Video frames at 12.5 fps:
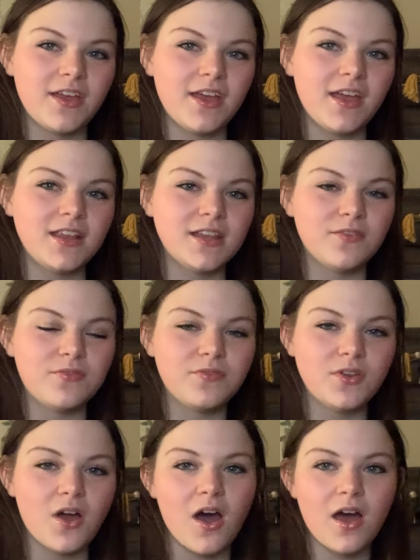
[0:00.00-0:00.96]
And if
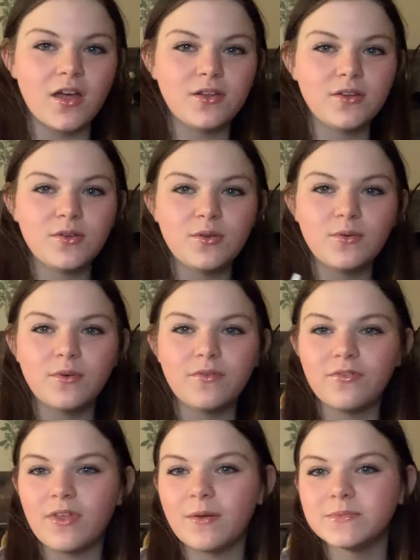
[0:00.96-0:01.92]
not, who
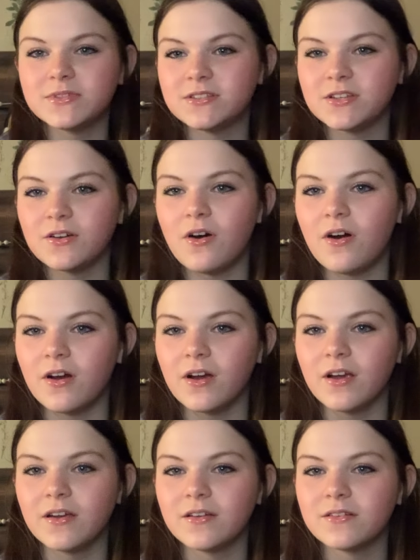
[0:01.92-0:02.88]
of them still are?